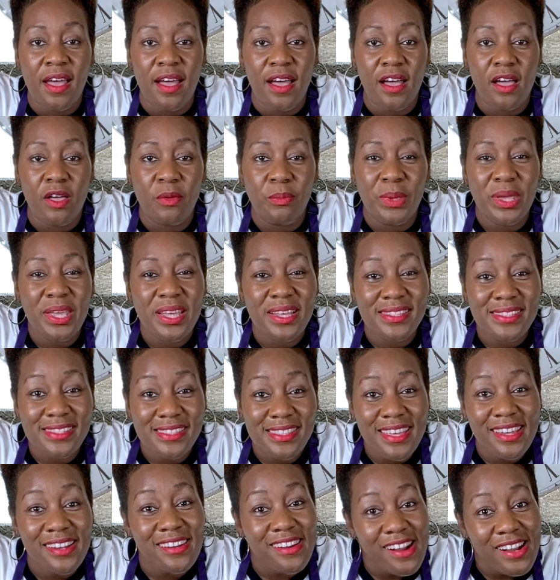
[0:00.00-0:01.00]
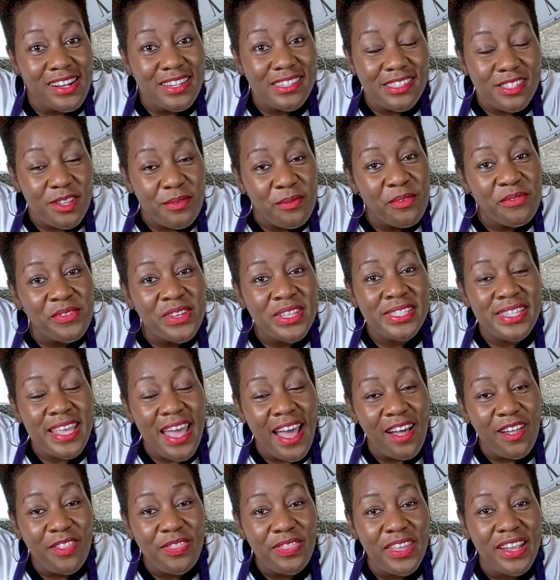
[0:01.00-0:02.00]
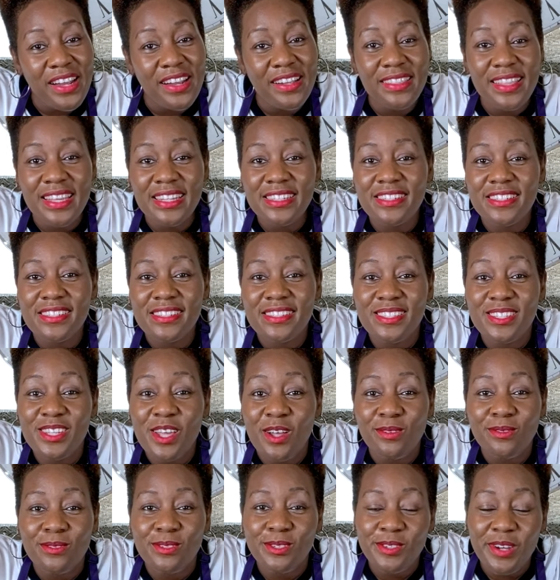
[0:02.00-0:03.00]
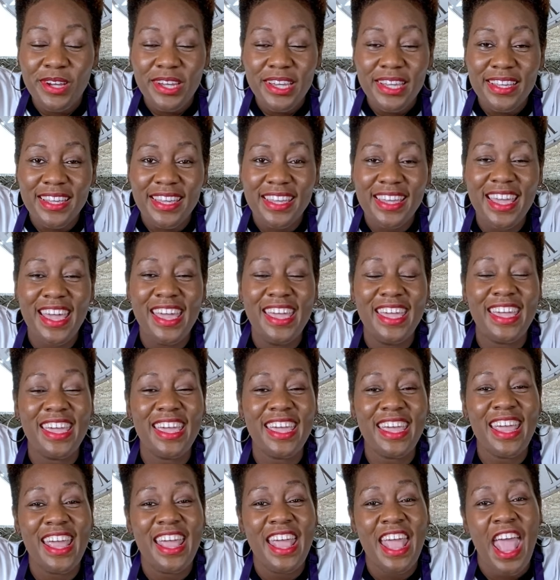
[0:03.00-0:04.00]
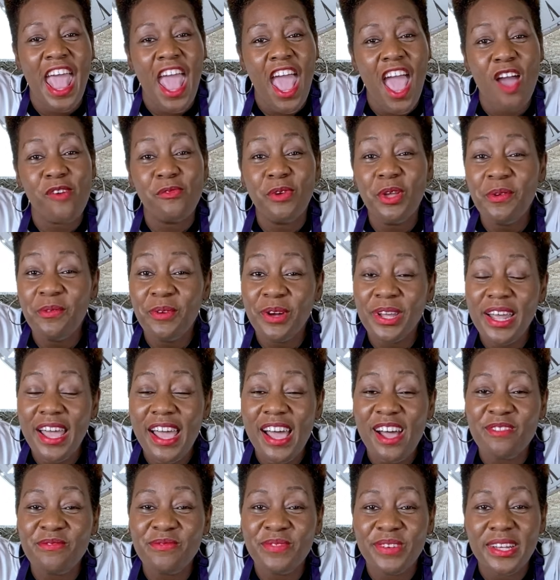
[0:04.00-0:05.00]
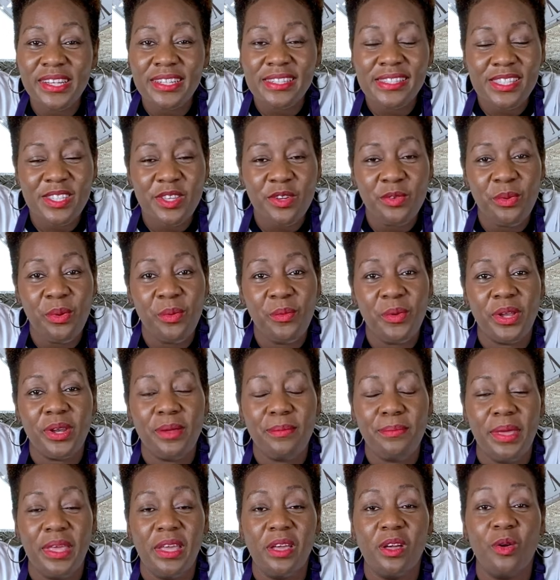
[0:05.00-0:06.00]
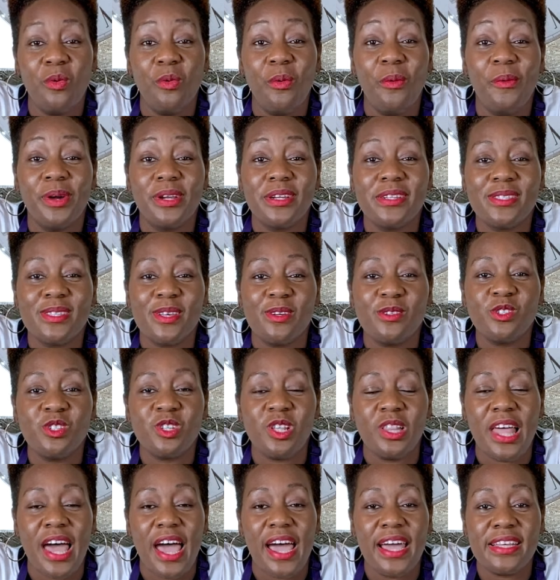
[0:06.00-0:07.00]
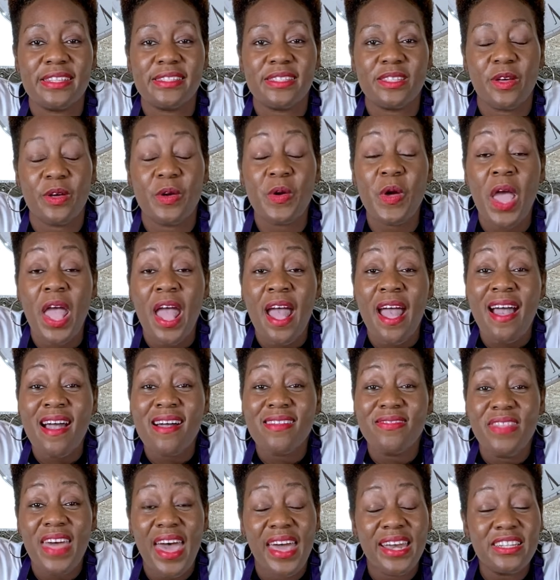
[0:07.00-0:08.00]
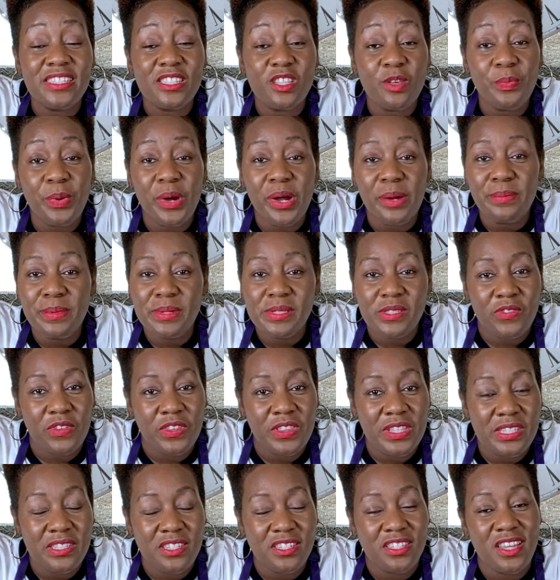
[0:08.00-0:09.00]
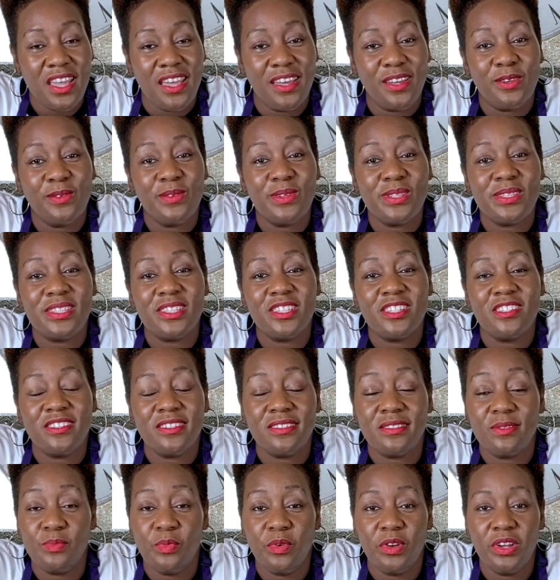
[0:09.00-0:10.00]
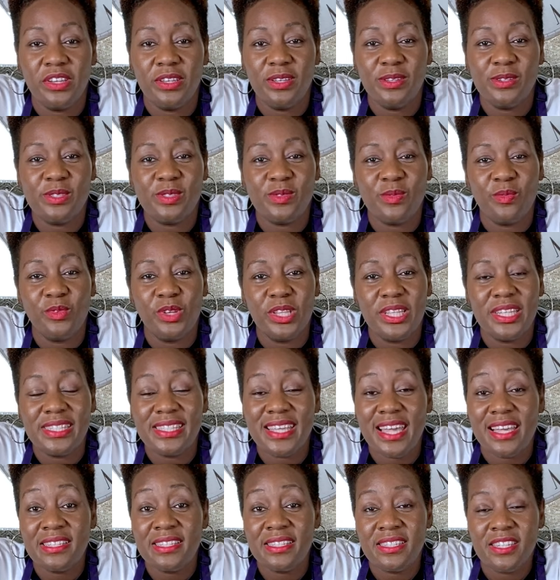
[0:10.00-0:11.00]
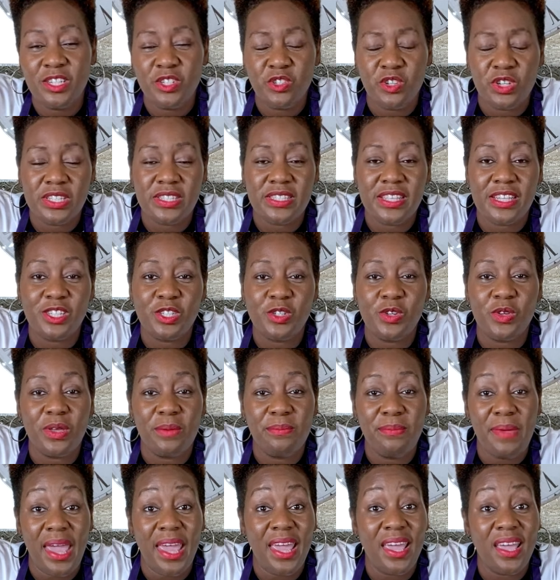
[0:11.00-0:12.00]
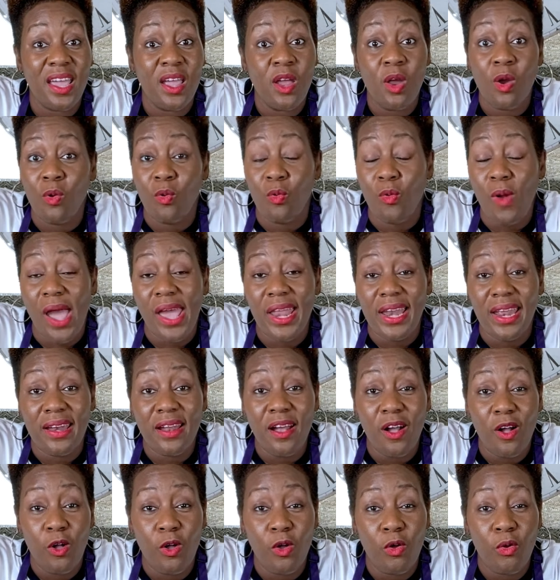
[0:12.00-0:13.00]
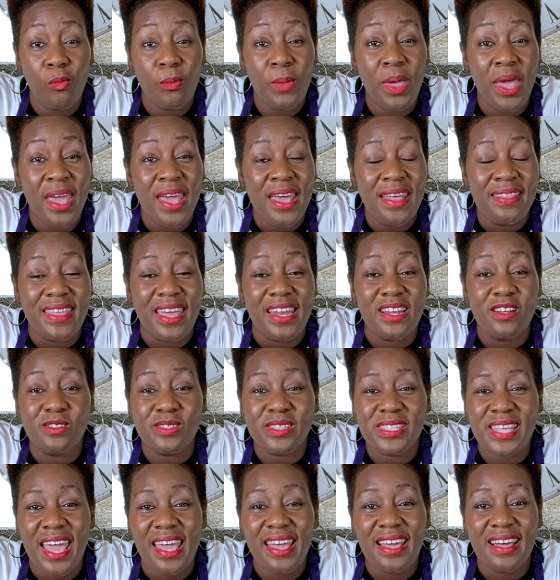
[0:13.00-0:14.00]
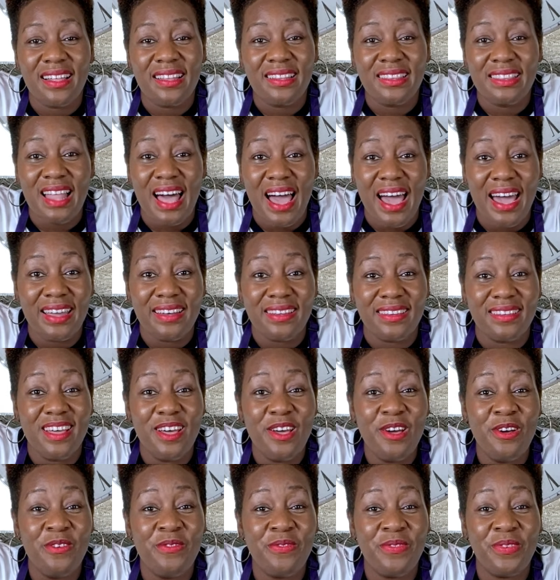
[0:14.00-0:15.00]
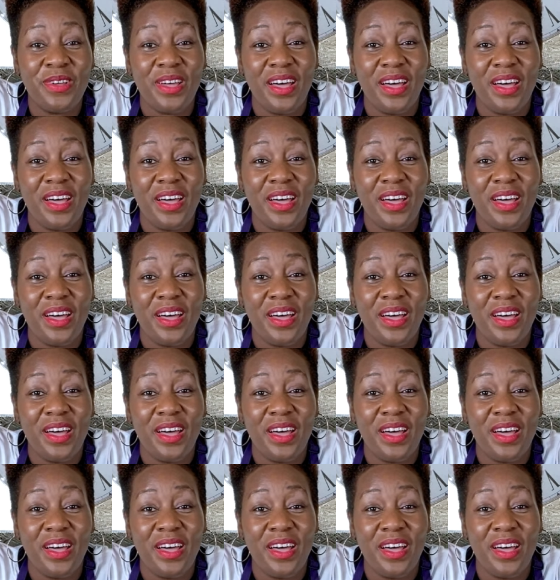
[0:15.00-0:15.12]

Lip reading: Because there are some of us out there that just don't drink and we want to have fun too. We want to mingle, we want to socialize. So that is the purpose for this channel, is to just bring you some really tasty drinks that you can make right at home. They don't take a lot of,